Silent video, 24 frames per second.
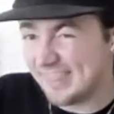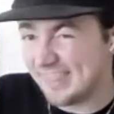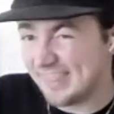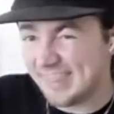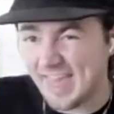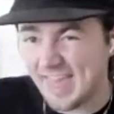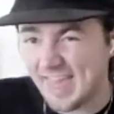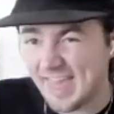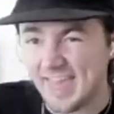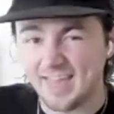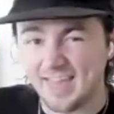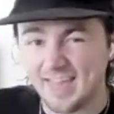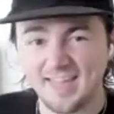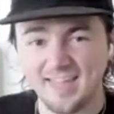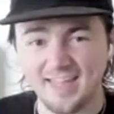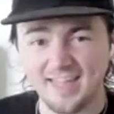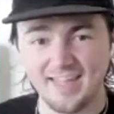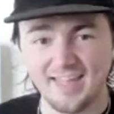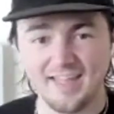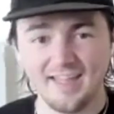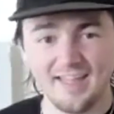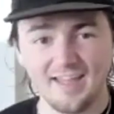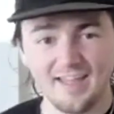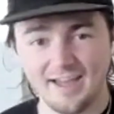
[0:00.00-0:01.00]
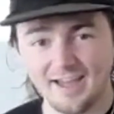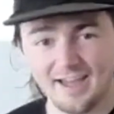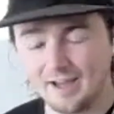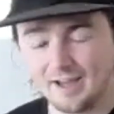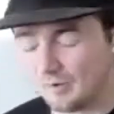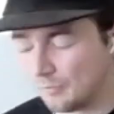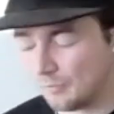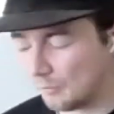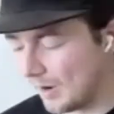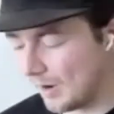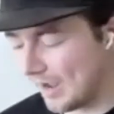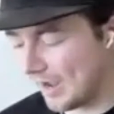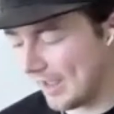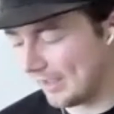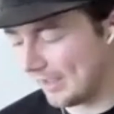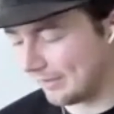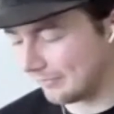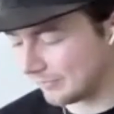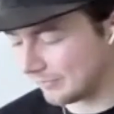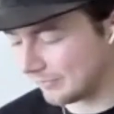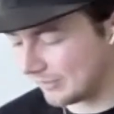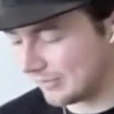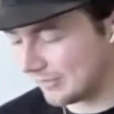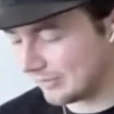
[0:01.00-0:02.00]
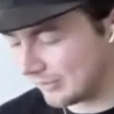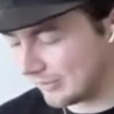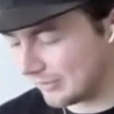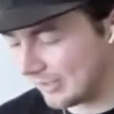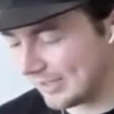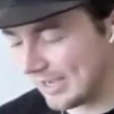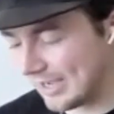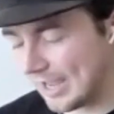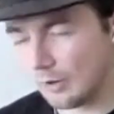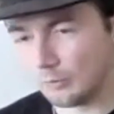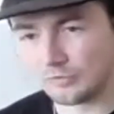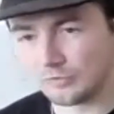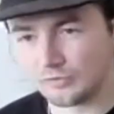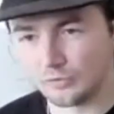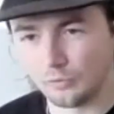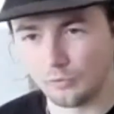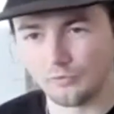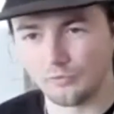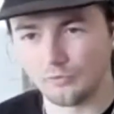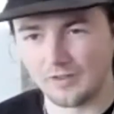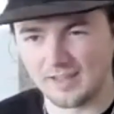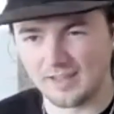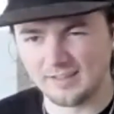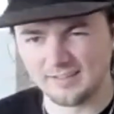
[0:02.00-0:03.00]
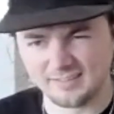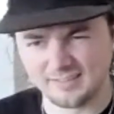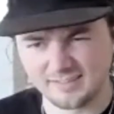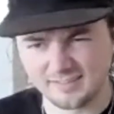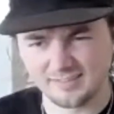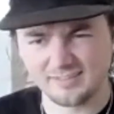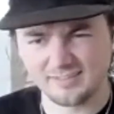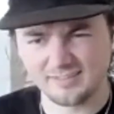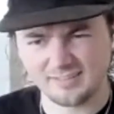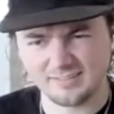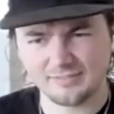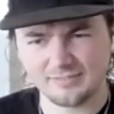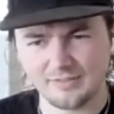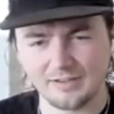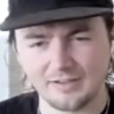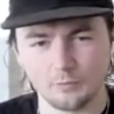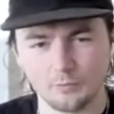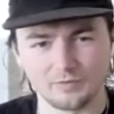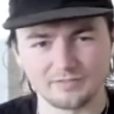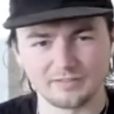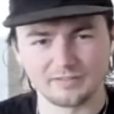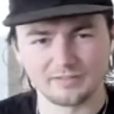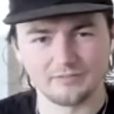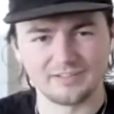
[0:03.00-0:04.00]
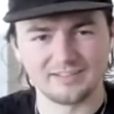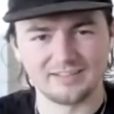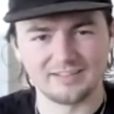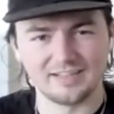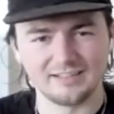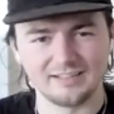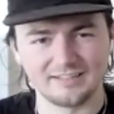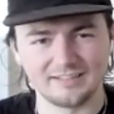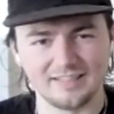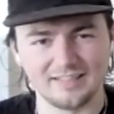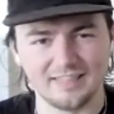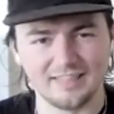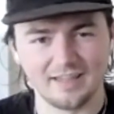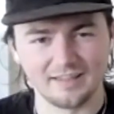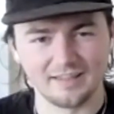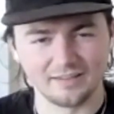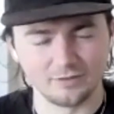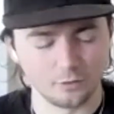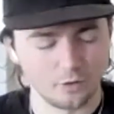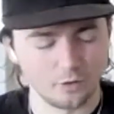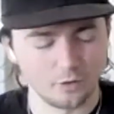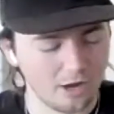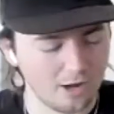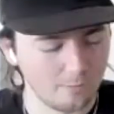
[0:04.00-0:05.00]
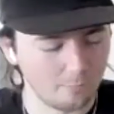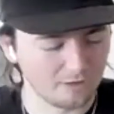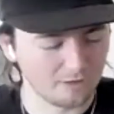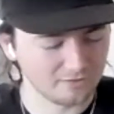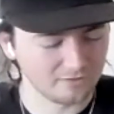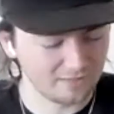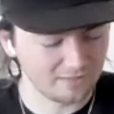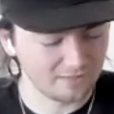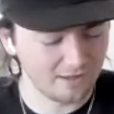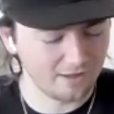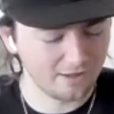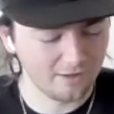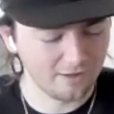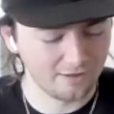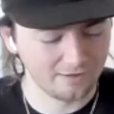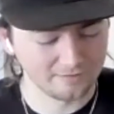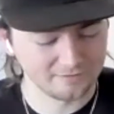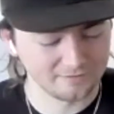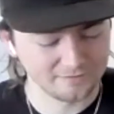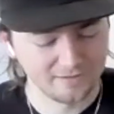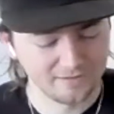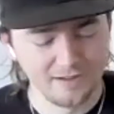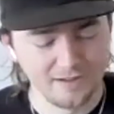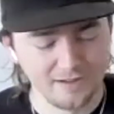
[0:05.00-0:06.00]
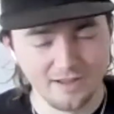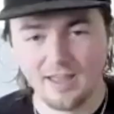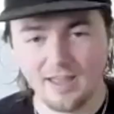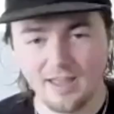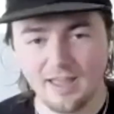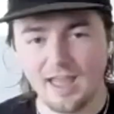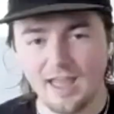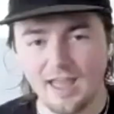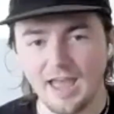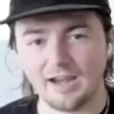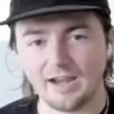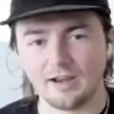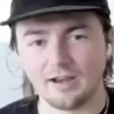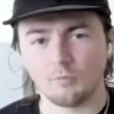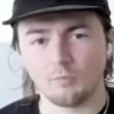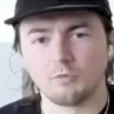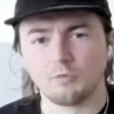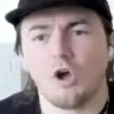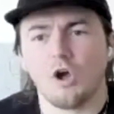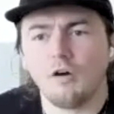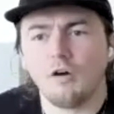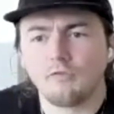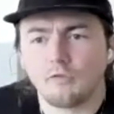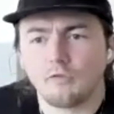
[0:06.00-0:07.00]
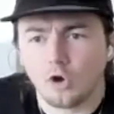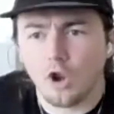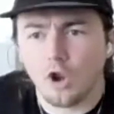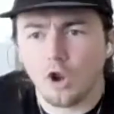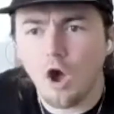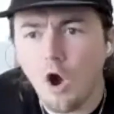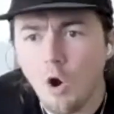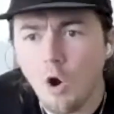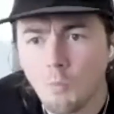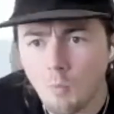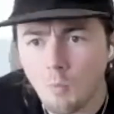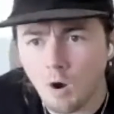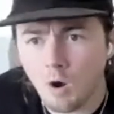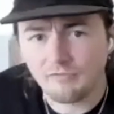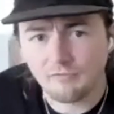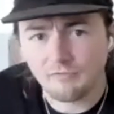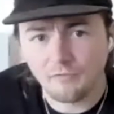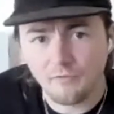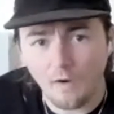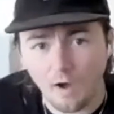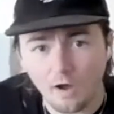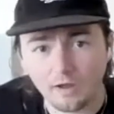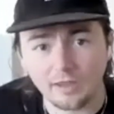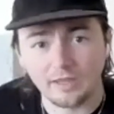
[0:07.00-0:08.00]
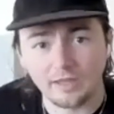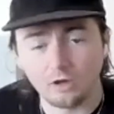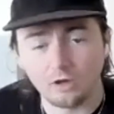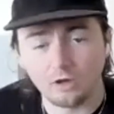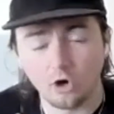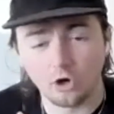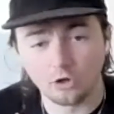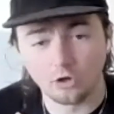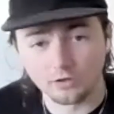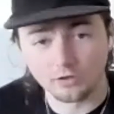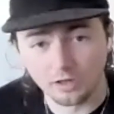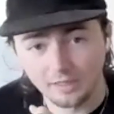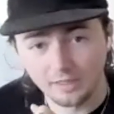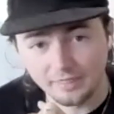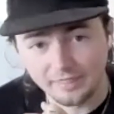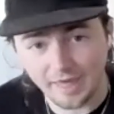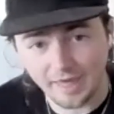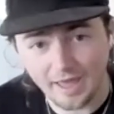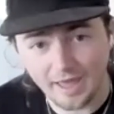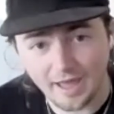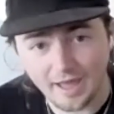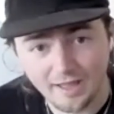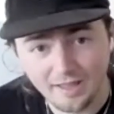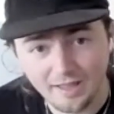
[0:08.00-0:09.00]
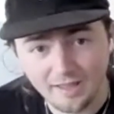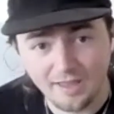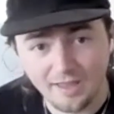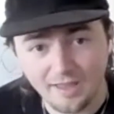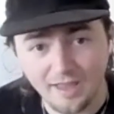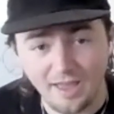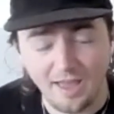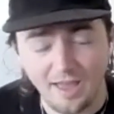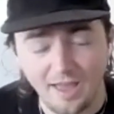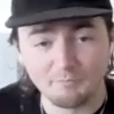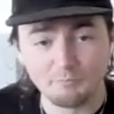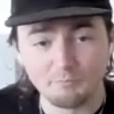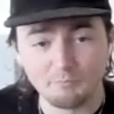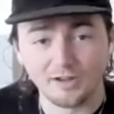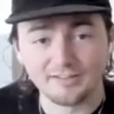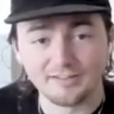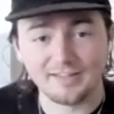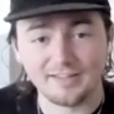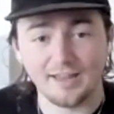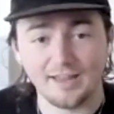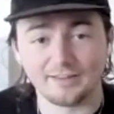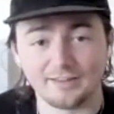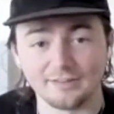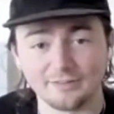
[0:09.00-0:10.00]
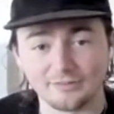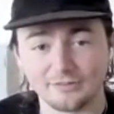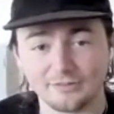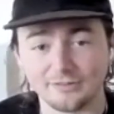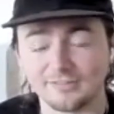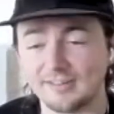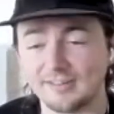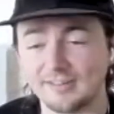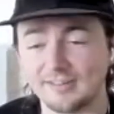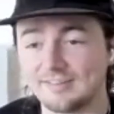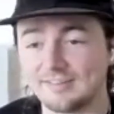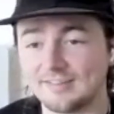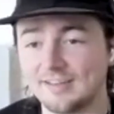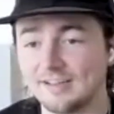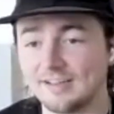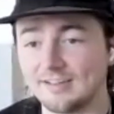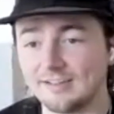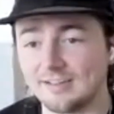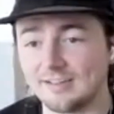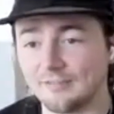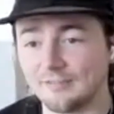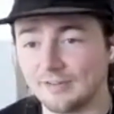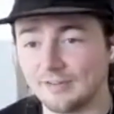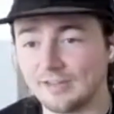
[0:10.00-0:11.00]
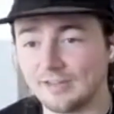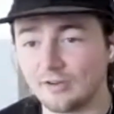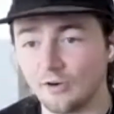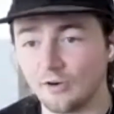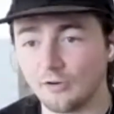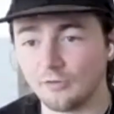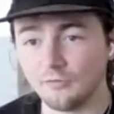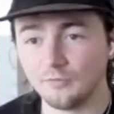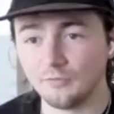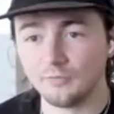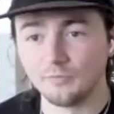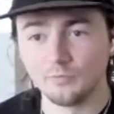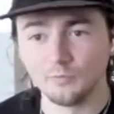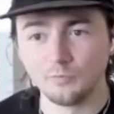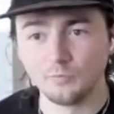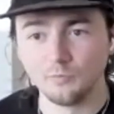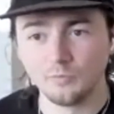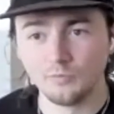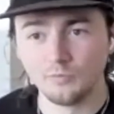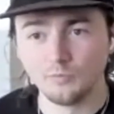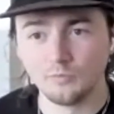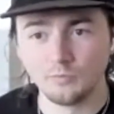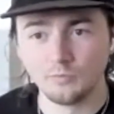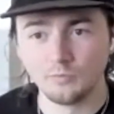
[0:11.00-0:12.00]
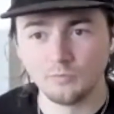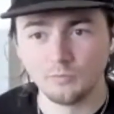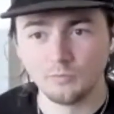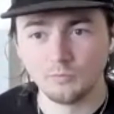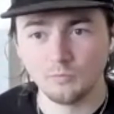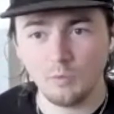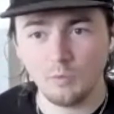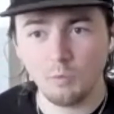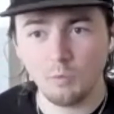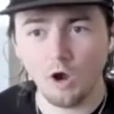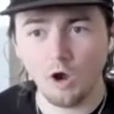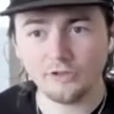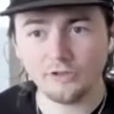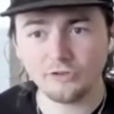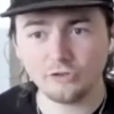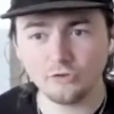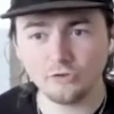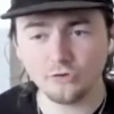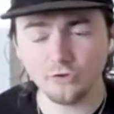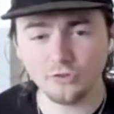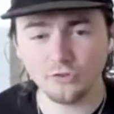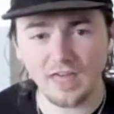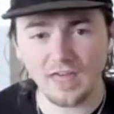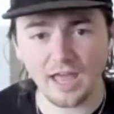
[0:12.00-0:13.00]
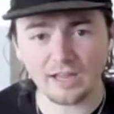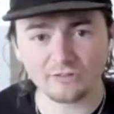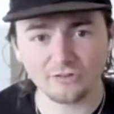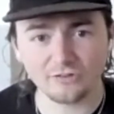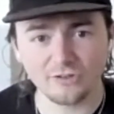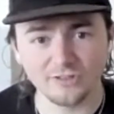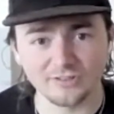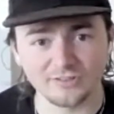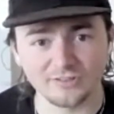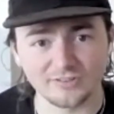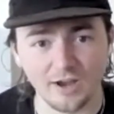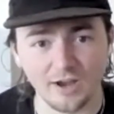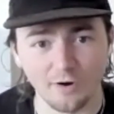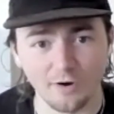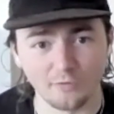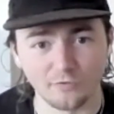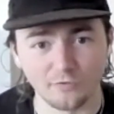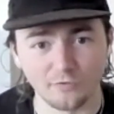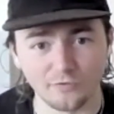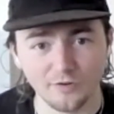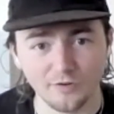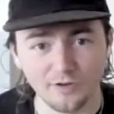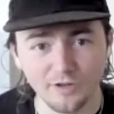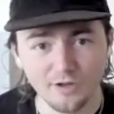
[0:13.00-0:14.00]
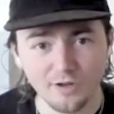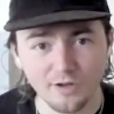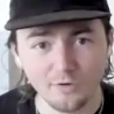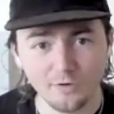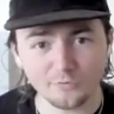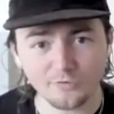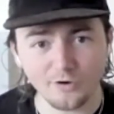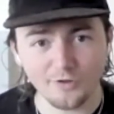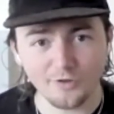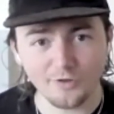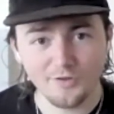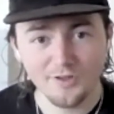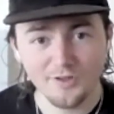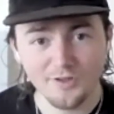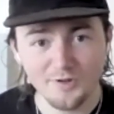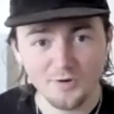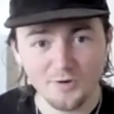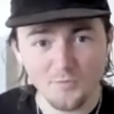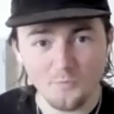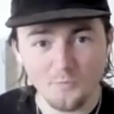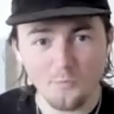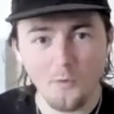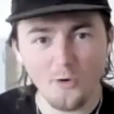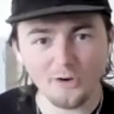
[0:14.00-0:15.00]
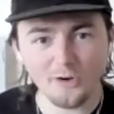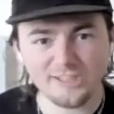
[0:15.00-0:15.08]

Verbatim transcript: there uh, where you, your nail sort of ends. If anyone's ever digged in there, you know how much that hurts. And I'm, I've gone, oh my fucking God, like that. And my dad has just instinctively gone, well, why'd you do that to yourself? I was like, what